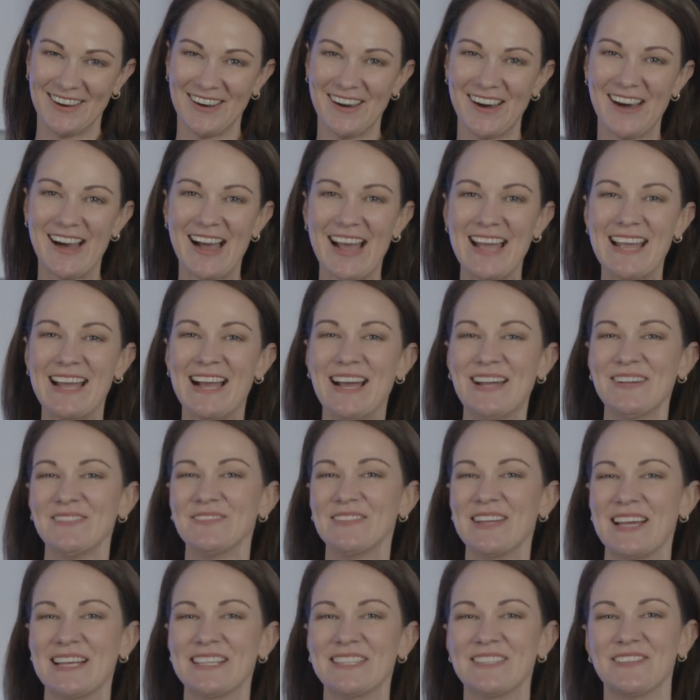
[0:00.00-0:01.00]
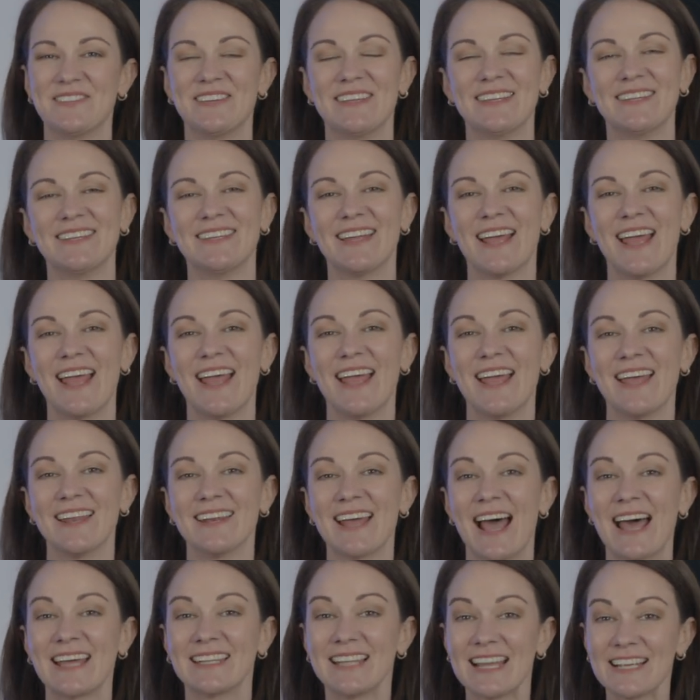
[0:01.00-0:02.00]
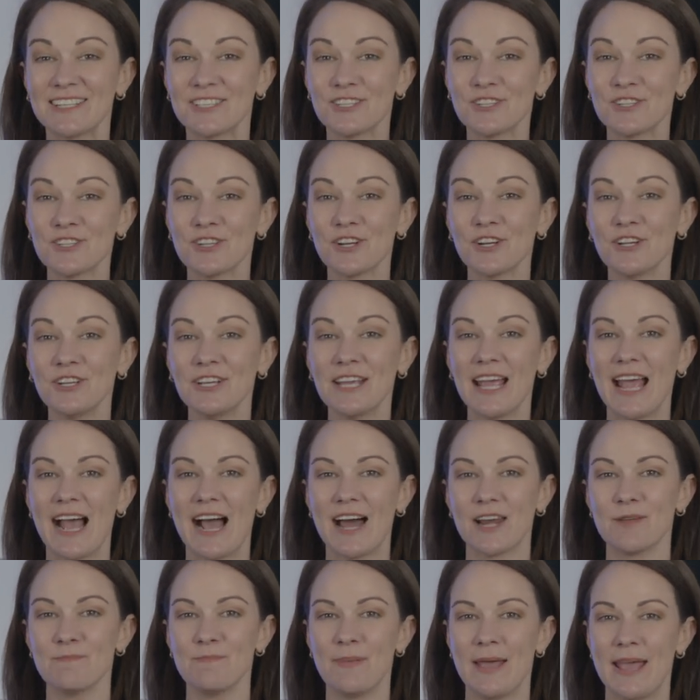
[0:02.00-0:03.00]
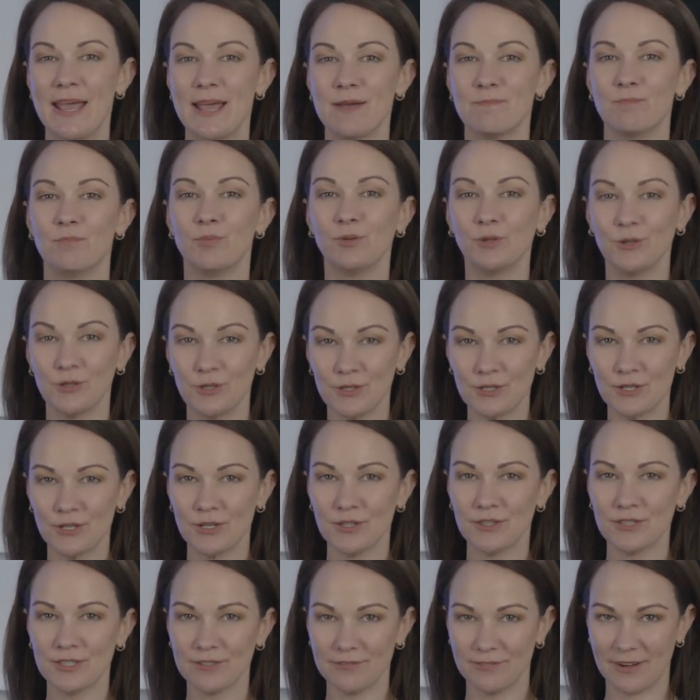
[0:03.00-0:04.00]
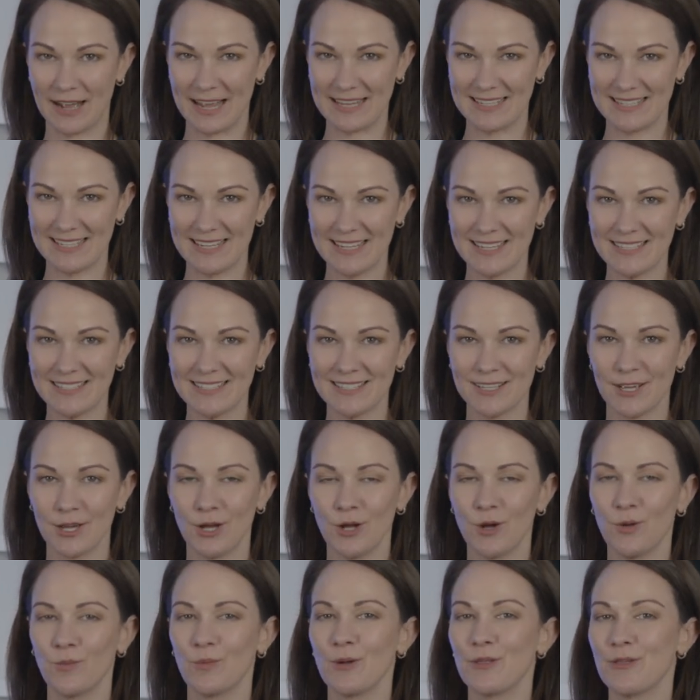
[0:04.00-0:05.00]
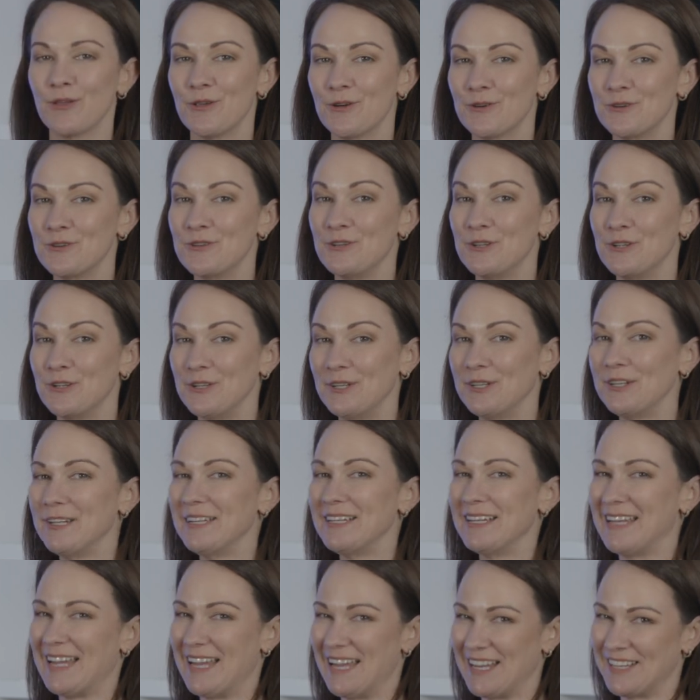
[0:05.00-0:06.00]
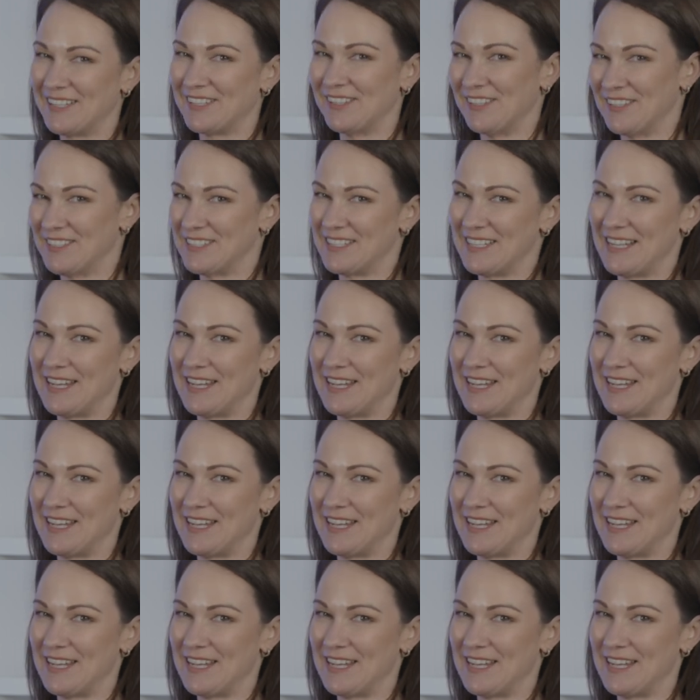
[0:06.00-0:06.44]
Hi, I'm Yasmin, and I'd like to show you how to pair Bluetooth devices with your new Englaon